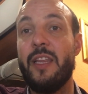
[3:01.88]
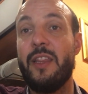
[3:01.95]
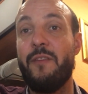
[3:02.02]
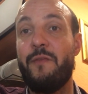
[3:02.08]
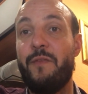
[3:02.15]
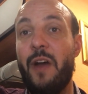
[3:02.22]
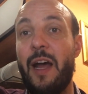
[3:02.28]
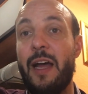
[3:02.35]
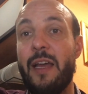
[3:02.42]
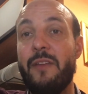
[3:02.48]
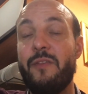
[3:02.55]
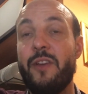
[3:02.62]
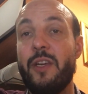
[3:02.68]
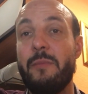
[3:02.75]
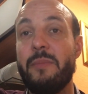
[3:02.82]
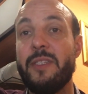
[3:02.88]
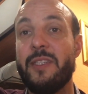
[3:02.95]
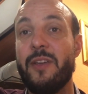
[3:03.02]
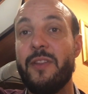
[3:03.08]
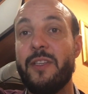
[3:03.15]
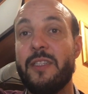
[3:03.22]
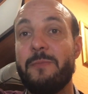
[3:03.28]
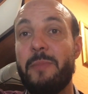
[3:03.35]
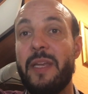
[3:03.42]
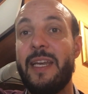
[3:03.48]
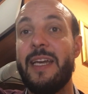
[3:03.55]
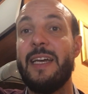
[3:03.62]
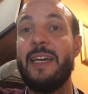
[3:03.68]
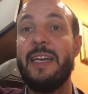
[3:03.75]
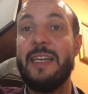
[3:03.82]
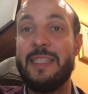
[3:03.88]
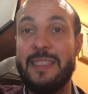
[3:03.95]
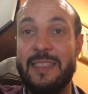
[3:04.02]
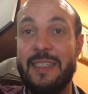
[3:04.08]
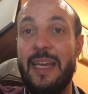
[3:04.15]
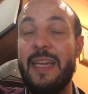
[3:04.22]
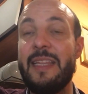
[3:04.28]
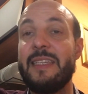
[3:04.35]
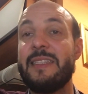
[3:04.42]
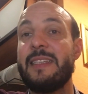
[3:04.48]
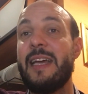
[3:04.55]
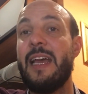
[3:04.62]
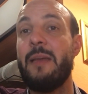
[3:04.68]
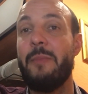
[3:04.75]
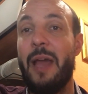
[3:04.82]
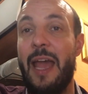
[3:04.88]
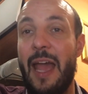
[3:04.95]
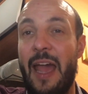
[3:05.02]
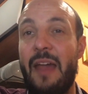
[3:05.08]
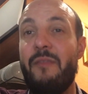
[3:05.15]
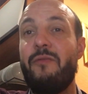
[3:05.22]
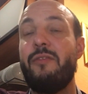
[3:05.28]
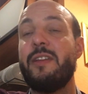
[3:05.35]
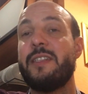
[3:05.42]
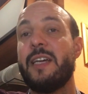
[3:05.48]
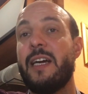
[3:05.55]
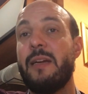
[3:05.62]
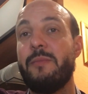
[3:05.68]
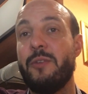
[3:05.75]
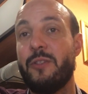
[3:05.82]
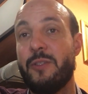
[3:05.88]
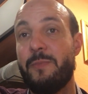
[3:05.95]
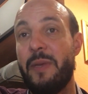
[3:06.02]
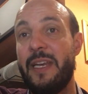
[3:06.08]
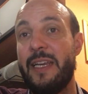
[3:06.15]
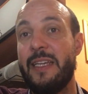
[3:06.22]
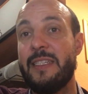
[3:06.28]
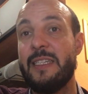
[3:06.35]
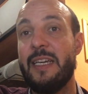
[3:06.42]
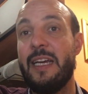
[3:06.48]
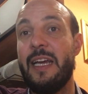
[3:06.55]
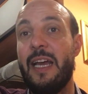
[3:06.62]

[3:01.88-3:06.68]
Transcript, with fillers: The five numbers on the spinner stay the same every time you spin it.